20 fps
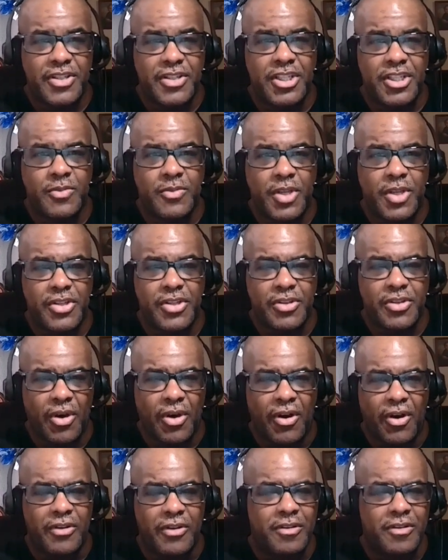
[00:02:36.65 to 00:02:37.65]
This one is
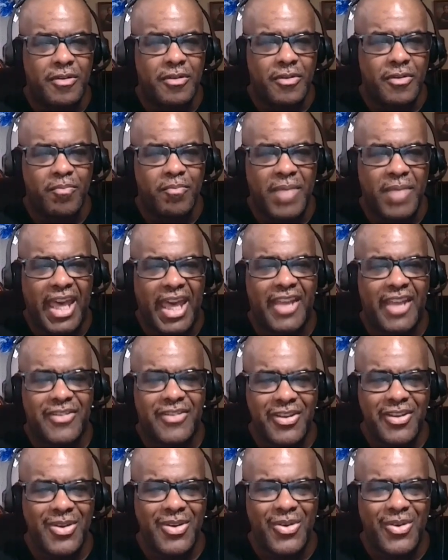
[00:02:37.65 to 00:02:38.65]
called Meg
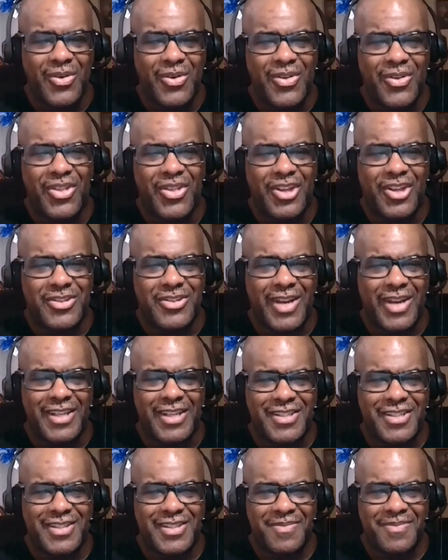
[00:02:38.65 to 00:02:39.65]
2, The
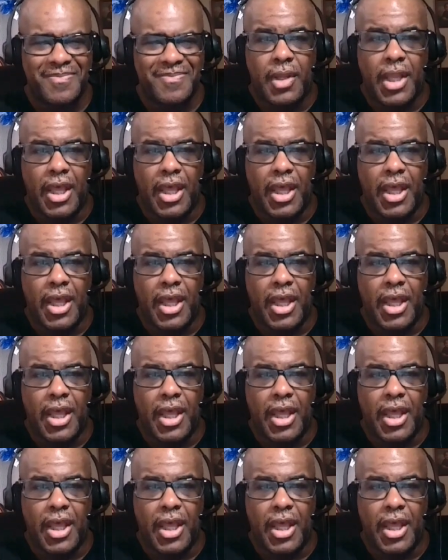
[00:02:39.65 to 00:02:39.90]
Trench.